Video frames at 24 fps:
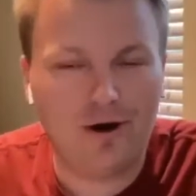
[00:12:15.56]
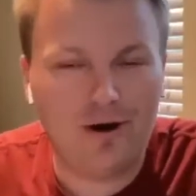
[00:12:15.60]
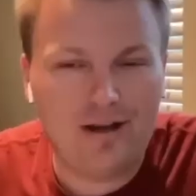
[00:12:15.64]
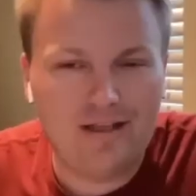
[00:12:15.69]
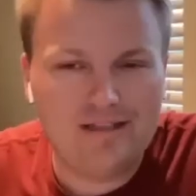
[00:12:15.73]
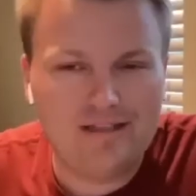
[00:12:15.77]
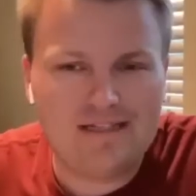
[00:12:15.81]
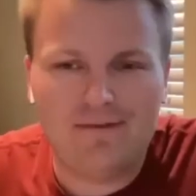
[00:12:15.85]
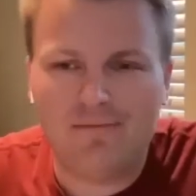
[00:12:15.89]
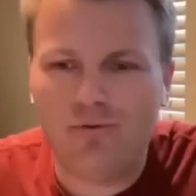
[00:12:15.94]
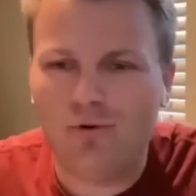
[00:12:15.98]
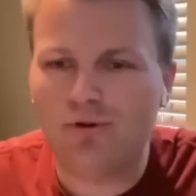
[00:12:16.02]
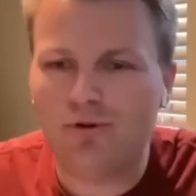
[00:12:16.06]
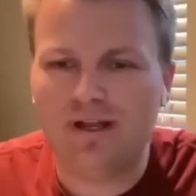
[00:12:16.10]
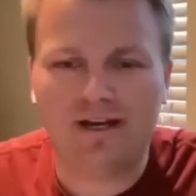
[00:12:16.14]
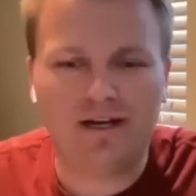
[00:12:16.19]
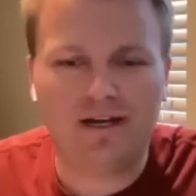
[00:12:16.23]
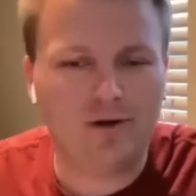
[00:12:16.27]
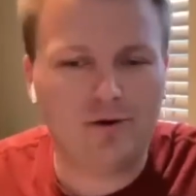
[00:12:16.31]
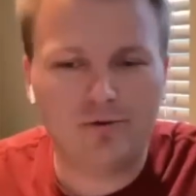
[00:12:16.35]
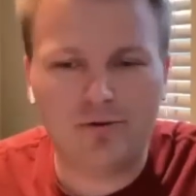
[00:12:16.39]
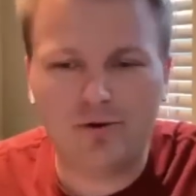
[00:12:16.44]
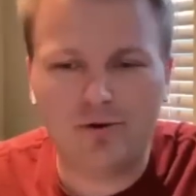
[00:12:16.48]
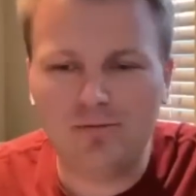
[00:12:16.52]
is everyone like
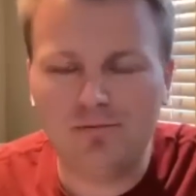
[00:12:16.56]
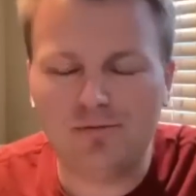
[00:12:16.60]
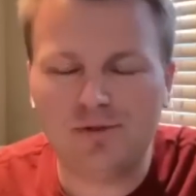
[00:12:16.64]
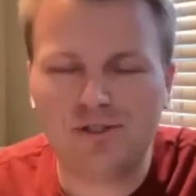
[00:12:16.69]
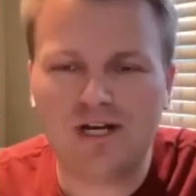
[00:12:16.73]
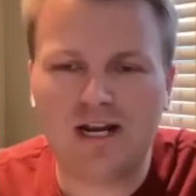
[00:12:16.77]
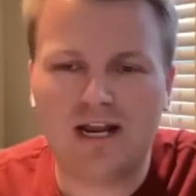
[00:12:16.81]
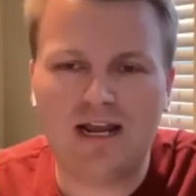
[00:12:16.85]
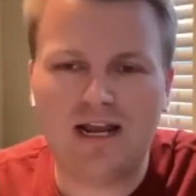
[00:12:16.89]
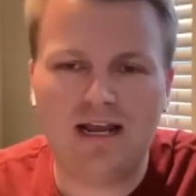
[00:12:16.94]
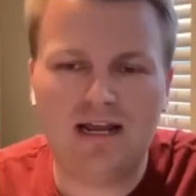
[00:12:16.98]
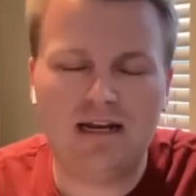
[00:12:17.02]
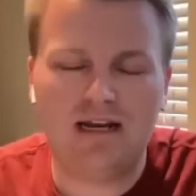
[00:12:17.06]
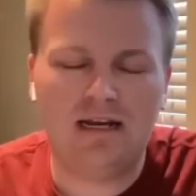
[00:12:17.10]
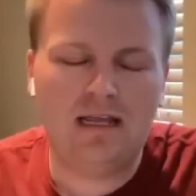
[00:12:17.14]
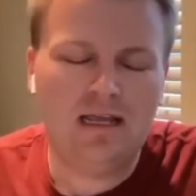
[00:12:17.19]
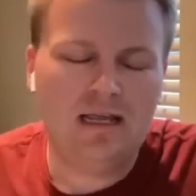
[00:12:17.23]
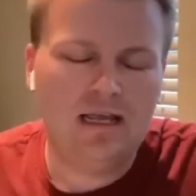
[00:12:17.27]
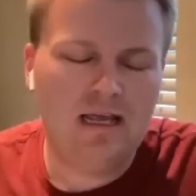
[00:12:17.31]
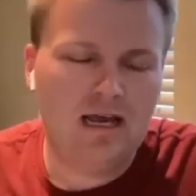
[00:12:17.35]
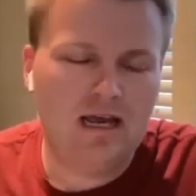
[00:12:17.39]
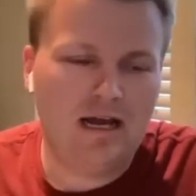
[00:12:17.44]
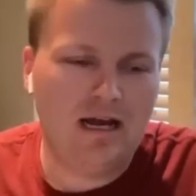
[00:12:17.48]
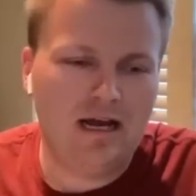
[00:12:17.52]
in a group chat?
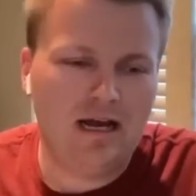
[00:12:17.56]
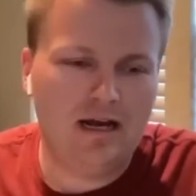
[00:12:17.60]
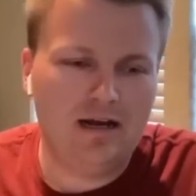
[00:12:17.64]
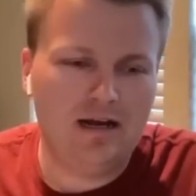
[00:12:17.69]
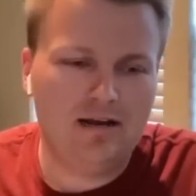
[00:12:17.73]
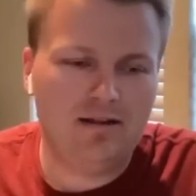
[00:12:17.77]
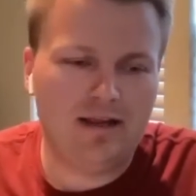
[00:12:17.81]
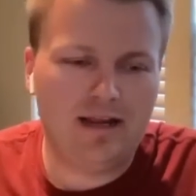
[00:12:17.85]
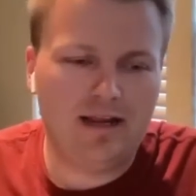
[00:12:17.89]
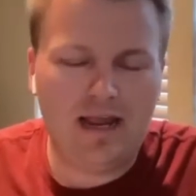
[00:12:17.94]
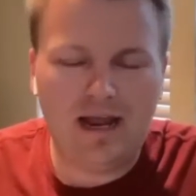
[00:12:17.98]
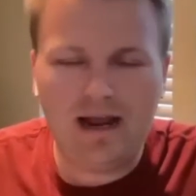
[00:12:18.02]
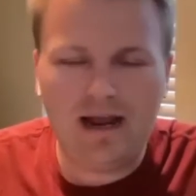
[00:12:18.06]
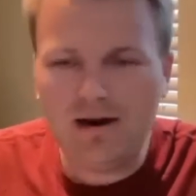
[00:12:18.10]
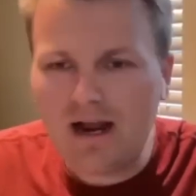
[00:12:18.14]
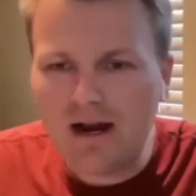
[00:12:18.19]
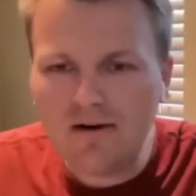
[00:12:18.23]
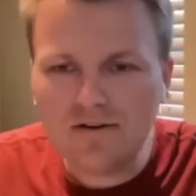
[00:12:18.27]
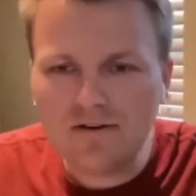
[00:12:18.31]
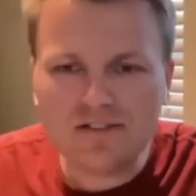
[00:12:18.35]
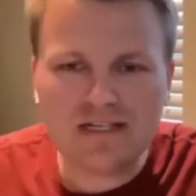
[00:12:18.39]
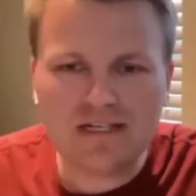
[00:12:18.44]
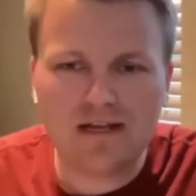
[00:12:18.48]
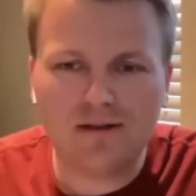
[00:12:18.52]
How
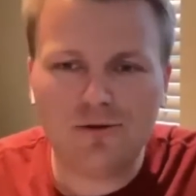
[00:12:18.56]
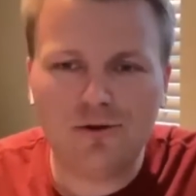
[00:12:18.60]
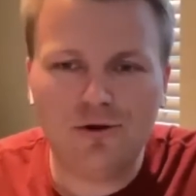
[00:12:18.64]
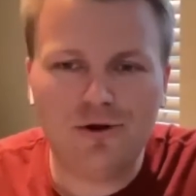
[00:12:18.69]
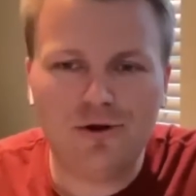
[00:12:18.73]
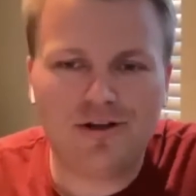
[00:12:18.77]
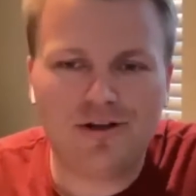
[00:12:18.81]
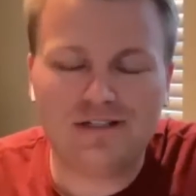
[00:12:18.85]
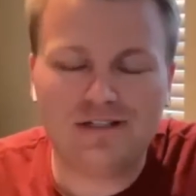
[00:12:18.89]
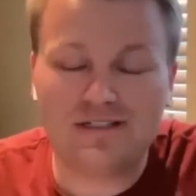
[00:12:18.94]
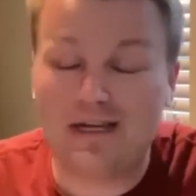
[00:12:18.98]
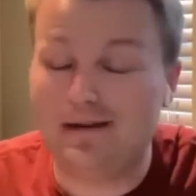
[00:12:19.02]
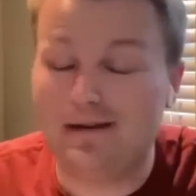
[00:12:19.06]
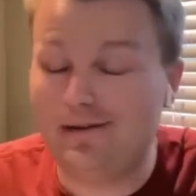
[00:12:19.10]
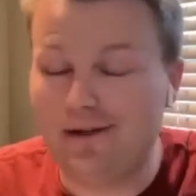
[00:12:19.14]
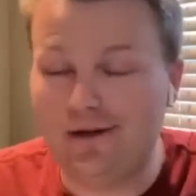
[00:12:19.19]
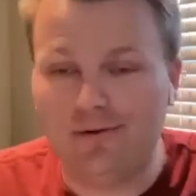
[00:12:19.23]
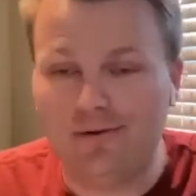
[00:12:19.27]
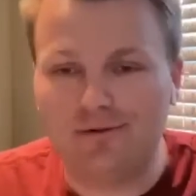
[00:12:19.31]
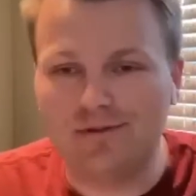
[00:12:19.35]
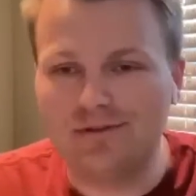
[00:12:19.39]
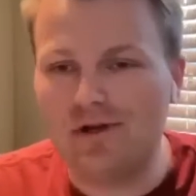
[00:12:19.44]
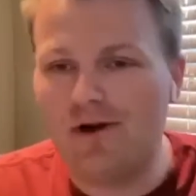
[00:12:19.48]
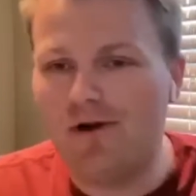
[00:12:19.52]
does that look? Because
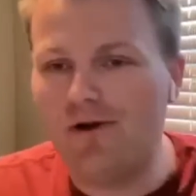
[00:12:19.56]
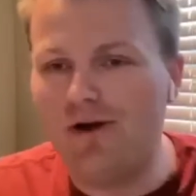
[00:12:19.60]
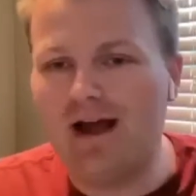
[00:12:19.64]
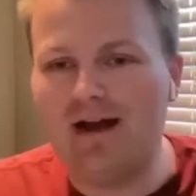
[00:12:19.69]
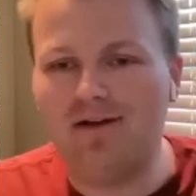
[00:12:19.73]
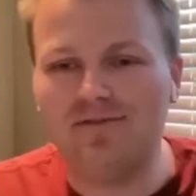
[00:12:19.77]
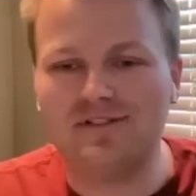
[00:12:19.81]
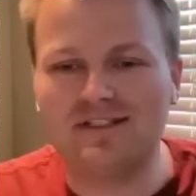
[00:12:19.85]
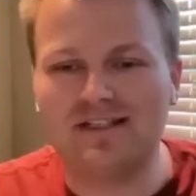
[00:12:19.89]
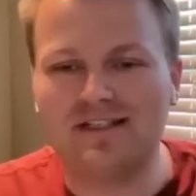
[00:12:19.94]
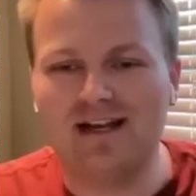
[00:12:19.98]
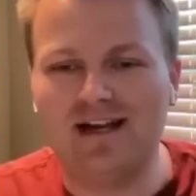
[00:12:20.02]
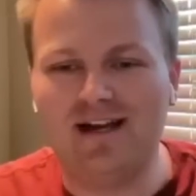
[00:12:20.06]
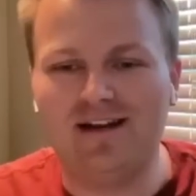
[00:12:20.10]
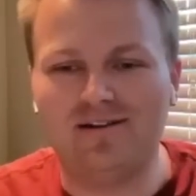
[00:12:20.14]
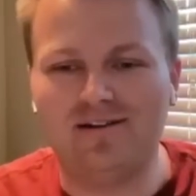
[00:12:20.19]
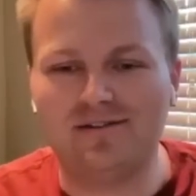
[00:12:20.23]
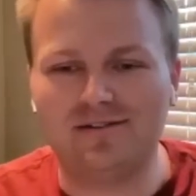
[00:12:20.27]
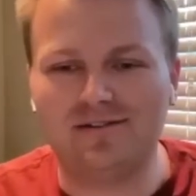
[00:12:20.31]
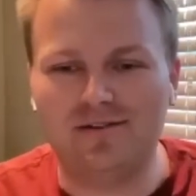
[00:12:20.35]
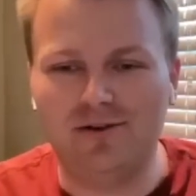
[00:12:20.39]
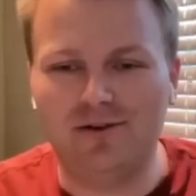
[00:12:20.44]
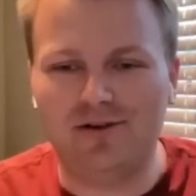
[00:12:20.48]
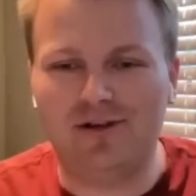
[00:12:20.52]
it's all
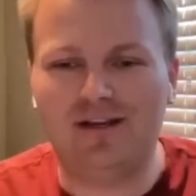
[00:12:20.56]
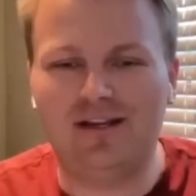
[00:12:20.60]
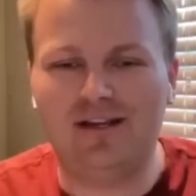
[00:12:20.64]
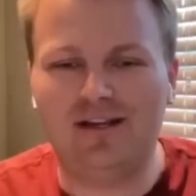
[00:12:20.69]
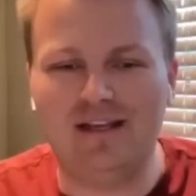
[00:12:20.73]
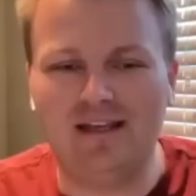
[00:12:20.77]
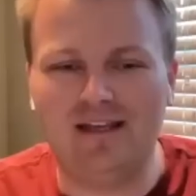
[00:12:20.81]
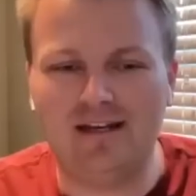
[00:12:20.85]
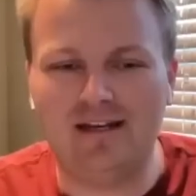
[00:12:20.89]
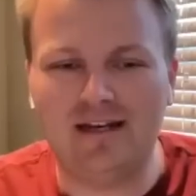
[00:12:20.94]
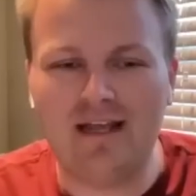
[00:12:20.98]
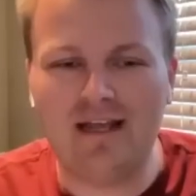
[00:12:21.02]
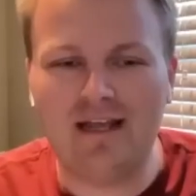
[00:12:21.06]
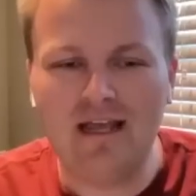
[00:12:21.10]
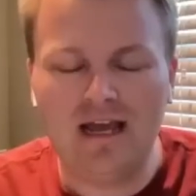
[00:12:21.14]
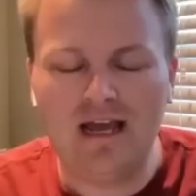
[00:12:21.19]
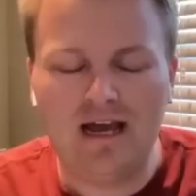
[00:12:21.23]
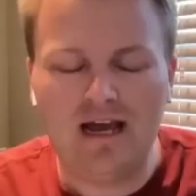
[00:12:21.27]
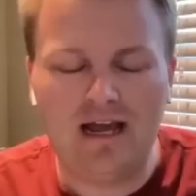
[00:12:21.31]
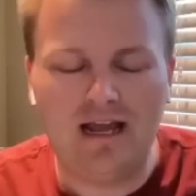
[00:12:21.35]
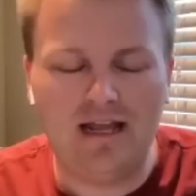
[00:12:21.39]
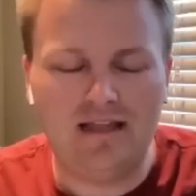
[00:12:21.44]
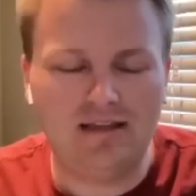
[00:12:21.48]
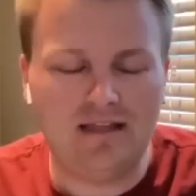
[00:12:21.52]
outsiders looking in.
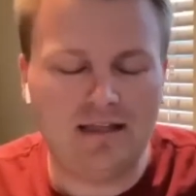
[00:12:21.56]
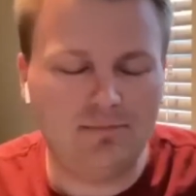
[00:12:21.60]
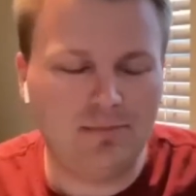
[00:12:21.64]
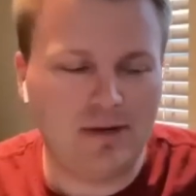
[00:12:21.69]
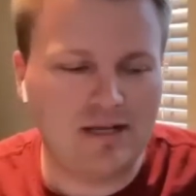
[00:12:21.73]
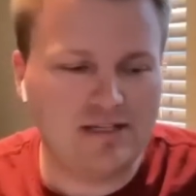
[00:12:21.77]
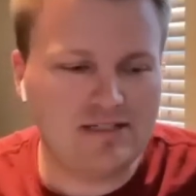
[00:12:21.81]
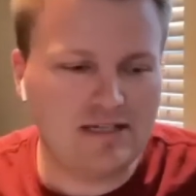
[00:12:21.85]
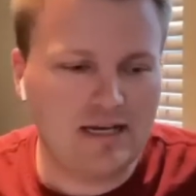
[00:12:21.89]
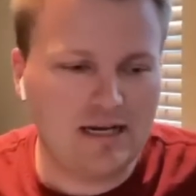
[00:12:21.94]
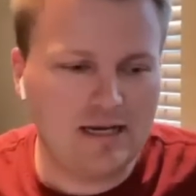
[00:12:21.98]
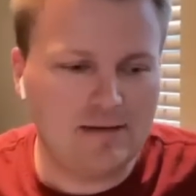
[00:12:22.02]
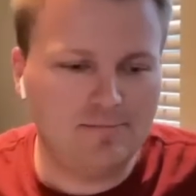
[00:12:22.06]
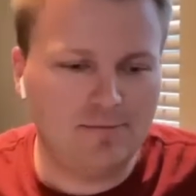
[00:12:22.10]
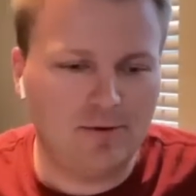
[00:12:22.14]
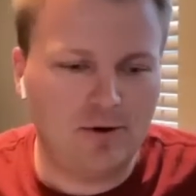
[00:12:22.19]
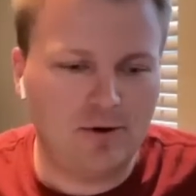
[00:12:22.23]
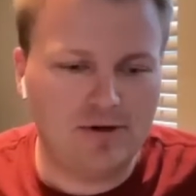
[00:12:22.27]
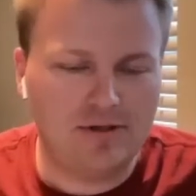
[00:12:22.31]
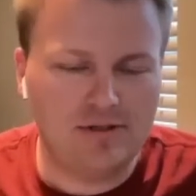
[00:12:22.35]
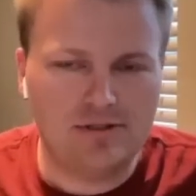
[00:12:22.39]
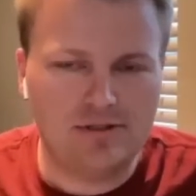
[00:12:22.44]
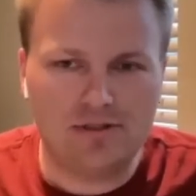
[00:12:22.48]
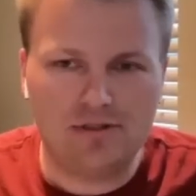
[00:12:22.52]
And then my second
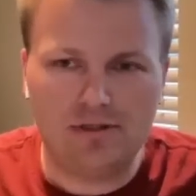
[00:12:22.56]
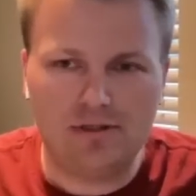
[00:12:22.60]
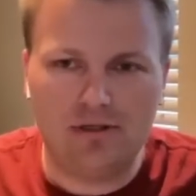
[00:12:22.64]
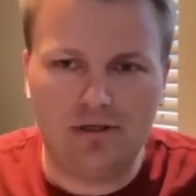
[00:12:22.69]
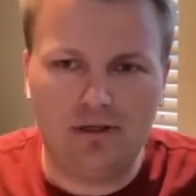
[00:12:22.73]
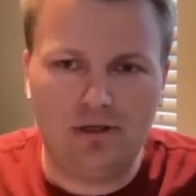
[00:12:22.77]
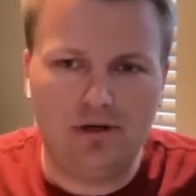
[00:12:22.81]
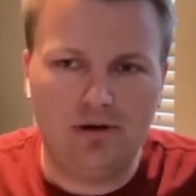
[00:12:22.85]
part is,